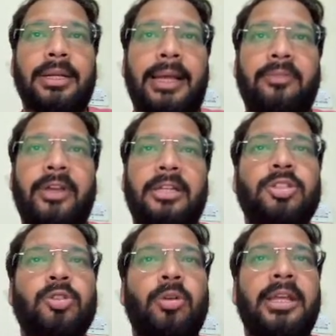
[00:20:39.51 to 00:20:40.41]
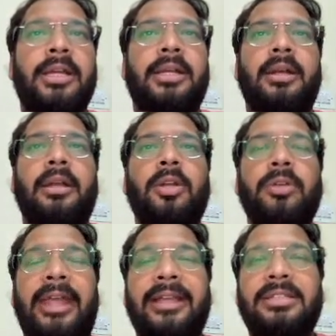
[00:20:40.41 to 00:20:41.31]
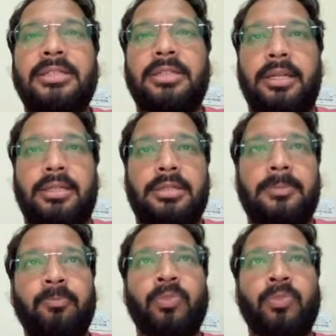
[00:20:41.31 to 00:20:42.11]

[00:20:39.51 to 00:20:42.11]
and we are storing it into ACC list.